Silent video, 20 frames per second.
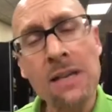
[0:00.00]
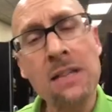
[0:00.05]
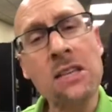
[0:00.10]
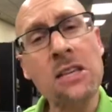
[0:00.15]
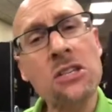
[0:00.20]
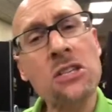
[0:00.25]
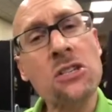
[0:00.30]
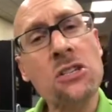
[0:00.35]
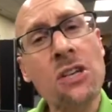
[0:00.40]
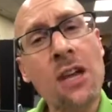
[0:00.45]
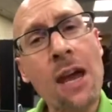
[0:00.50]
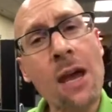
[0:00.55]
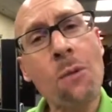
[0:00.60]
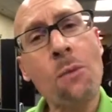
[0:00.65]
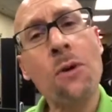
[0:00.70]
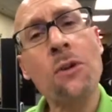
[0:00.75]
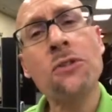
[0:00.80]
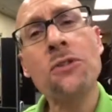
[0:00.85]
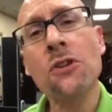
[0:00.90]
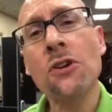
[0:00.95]
This is day
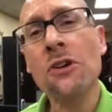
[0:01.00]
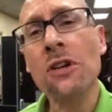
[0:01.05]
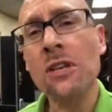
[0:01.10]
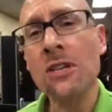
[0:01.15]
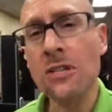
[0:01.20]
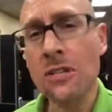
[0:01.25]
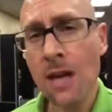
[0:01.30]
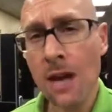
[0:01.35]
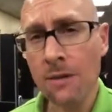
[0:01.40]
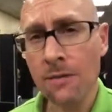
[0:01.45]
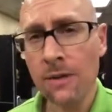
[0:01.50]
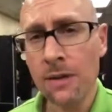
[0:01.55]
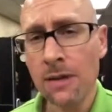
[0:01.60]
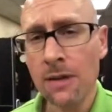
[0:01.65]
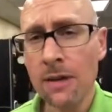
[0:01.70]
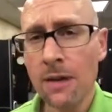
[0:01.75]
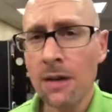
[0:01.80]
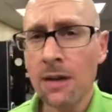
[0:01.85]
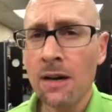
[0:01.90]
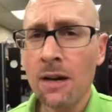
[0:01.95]

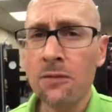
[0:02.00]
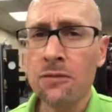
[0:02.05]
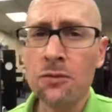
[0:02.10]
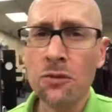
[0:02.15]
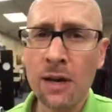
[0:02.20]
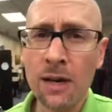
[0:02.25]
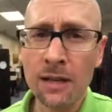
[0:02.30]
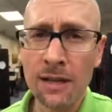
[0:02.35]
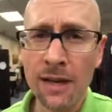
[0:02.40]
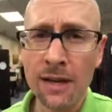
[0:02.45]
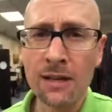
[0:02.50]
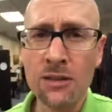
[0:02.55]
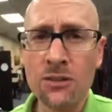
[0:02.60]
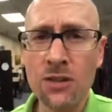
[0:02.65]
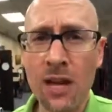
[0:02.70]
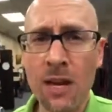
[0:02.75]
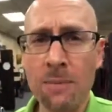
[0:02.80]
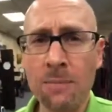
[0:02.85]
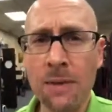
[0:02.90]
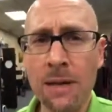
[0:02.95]
137 of Train Like a
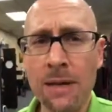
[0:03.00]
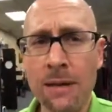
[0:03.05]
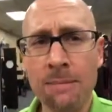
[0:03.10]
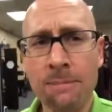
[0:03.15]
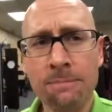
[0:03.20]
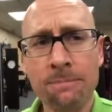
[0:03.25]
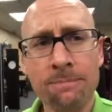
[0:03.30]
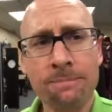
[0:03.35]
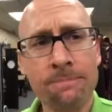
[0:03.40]
Champion.